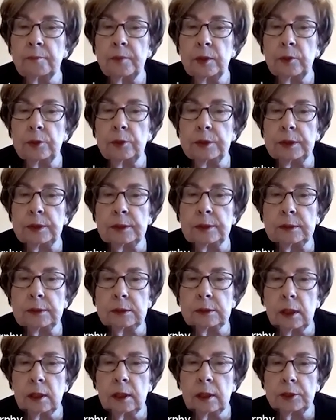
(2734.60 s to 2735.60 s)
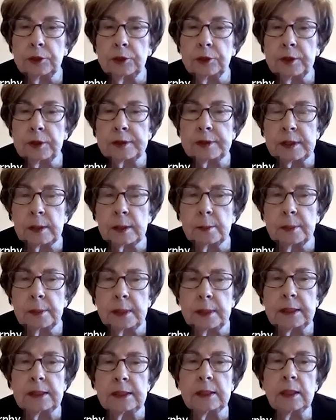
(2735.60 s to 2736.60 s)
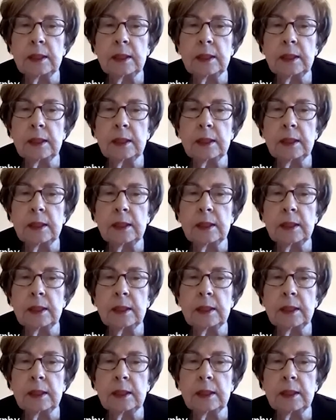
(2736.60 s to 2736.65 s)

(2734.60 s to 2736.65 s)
you did address it a bit.